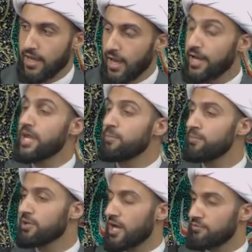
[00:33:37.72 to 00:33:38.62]
a
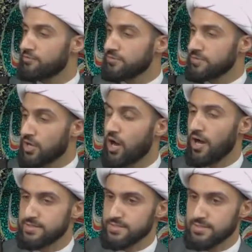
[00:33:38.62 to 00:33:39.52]
number of
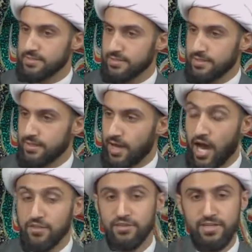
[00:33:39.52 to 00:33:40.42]
gods
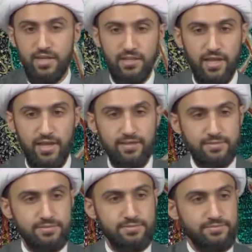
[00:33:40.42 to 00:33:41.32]
other than
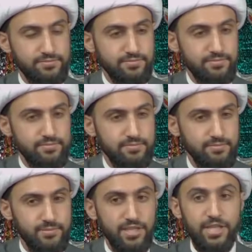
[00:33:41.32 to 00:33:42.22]
Allah,
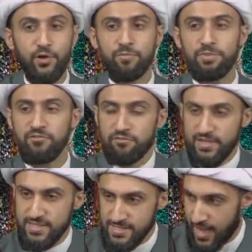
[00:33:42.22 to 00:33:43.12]
then there would be
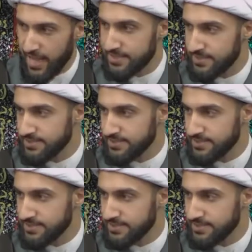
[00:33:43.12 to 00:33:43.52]
fasad.